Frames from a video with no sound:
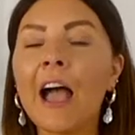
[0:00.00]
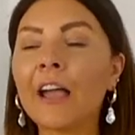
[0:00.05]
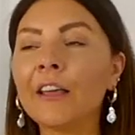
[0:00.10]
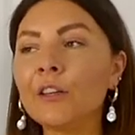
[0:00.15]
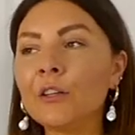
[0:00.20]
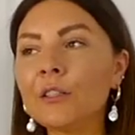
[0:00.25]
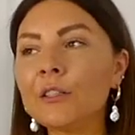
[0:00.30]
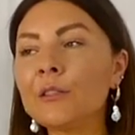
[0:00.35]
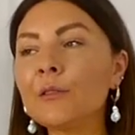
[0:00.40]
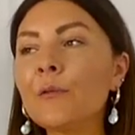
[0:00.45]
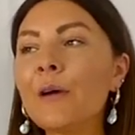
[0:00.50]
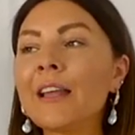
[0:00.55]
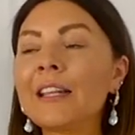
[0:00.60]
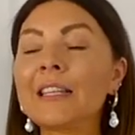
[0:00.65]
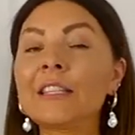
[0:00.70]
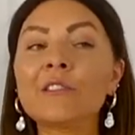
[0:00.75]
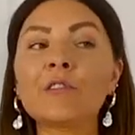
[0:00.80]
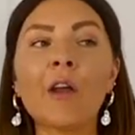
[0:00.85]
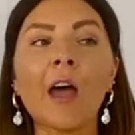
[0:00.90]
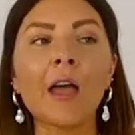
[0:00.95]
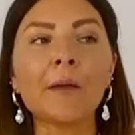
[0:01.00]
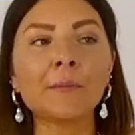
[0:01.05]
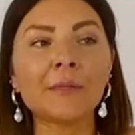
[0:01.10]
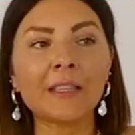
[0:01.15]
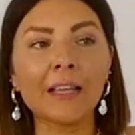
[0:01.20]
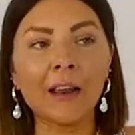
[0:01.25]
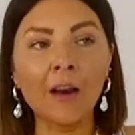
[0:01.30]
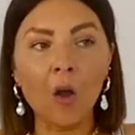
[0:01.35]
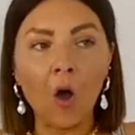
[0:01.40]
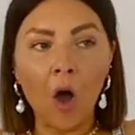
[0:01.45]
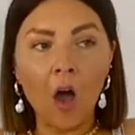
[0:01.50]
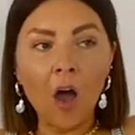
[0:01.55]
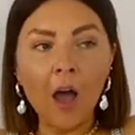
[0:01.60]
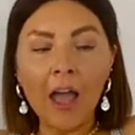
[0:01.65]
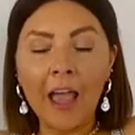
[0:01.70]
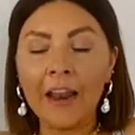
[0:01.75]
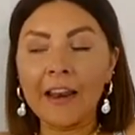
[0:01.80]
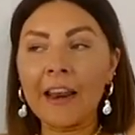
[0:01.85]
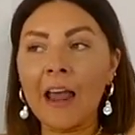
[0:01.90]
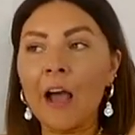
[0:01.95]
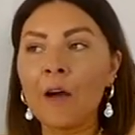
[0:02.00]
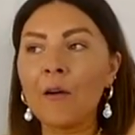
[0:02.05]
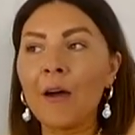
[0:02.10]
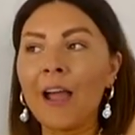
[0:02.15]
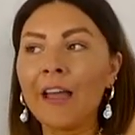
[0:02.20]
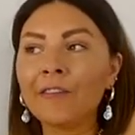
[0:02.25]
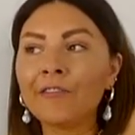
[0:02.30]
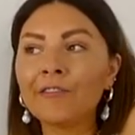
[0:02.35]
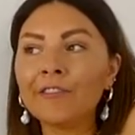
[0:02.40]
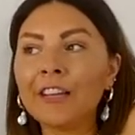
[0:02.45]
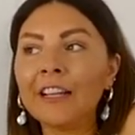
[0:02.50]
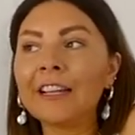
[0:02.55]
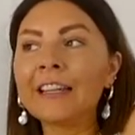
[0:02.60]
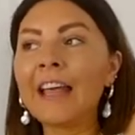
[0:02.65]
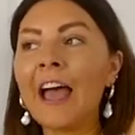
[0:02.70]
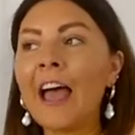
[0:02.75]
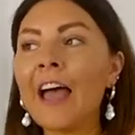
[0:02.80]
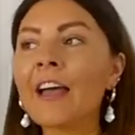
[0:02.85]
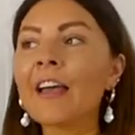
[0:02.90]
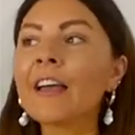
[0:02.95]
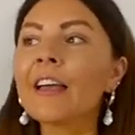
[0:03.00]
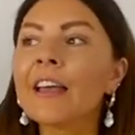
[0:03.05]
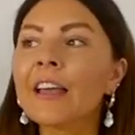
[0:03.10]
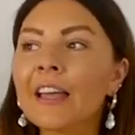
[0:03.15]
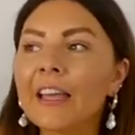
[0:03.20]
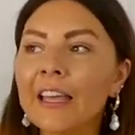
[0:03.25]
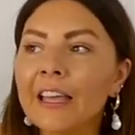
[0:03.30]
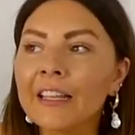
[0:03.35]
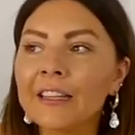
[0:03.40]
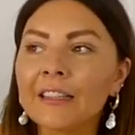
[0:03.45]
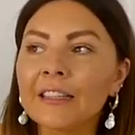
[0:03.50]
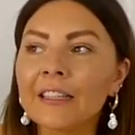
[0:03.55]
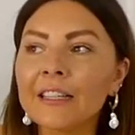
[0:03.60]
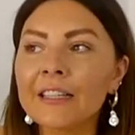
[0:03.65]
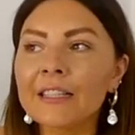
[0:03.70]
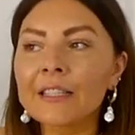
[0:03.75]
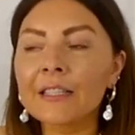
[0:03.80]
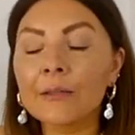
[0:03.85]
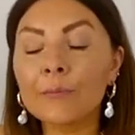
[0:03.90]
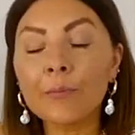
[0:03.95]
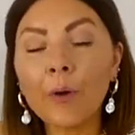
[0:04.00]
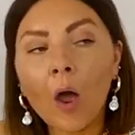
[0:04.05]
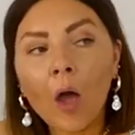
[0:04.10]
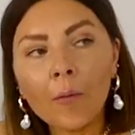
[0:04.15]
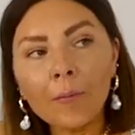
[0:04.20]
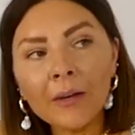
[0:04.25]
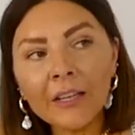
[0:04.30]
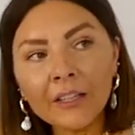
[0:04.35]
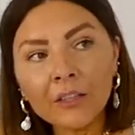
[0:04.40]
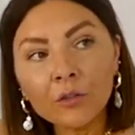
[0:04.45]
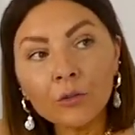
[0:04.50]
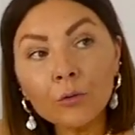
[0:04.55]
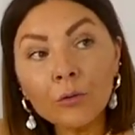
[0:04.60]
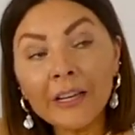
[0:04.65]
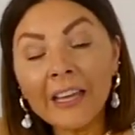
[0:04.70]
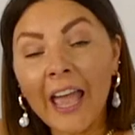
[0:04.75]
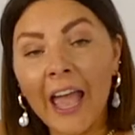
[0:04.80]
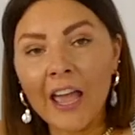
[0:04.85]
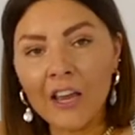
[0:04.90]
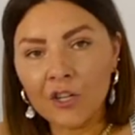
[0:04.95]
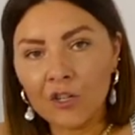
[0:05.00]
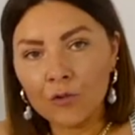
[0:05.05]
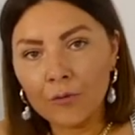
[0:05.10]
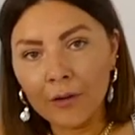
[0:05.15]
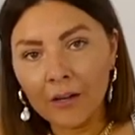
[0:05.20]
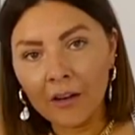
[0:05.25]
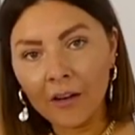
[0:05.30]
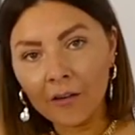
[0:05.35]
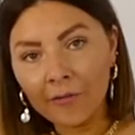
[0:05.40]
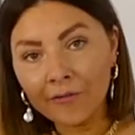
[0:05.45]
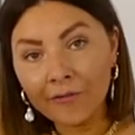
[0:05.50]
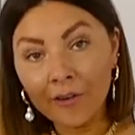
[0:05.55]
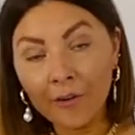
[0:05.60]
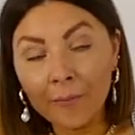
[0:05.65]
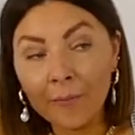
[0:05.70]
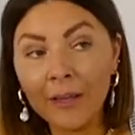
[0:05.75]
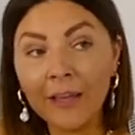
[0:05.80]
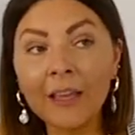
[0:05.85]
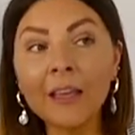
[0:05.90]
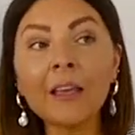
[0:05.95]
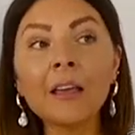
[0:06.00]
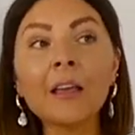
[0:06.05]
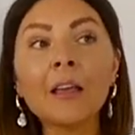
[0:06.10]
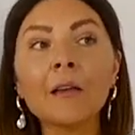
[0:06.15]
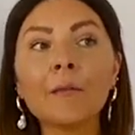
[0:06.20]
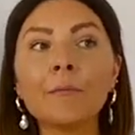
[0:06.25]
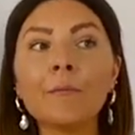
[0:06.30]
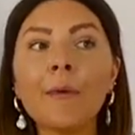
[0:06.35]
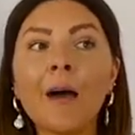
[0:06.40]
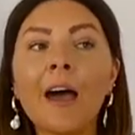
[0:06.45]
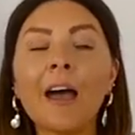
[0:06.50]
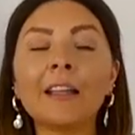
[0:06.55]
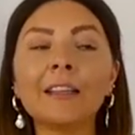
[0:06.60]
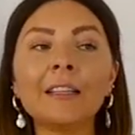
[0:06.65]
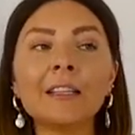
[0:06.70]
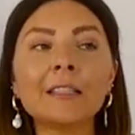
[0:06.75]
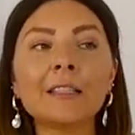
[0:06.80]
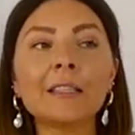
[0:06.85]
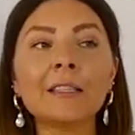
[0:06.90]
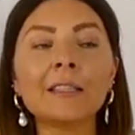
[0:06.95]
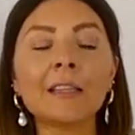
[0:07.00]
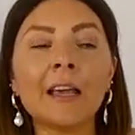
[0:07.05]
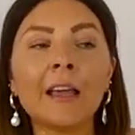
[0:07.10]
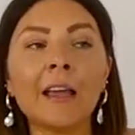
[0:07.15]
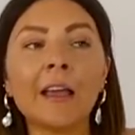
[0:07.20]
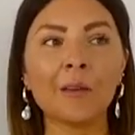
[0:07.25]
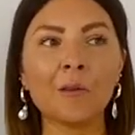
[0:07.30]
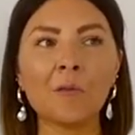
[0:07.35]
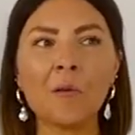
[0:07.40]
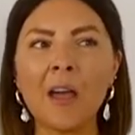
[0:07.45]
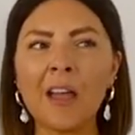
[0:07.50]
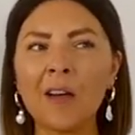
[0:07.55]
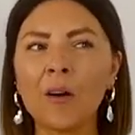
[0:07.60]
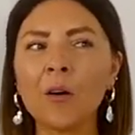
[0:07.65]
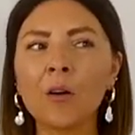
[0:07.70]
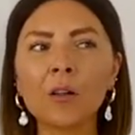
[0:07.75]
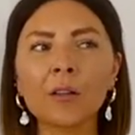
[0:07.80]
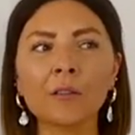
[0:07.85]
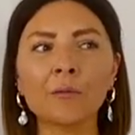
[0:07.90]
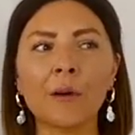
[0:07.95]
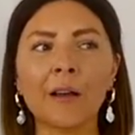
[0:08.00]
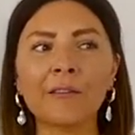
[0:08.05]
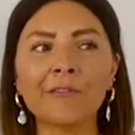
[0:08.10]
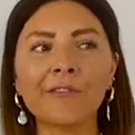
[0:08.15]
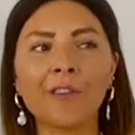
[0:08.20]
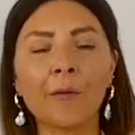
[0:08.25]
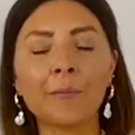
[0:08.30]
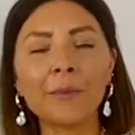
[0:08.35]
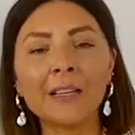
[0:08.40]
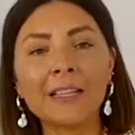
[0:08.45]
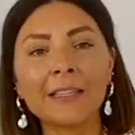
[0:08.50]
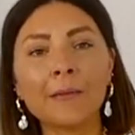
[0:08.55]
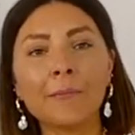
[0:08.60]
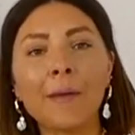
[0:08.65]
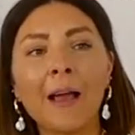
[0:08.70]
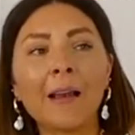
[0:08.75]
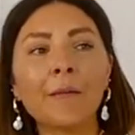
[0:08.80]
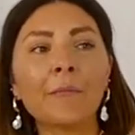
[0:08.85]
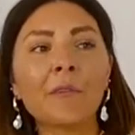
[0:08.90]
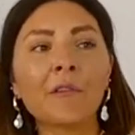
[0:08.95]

I used to wear stripes a lot and now I feel that it is probably too casual for me but this is a quite old one from Isabel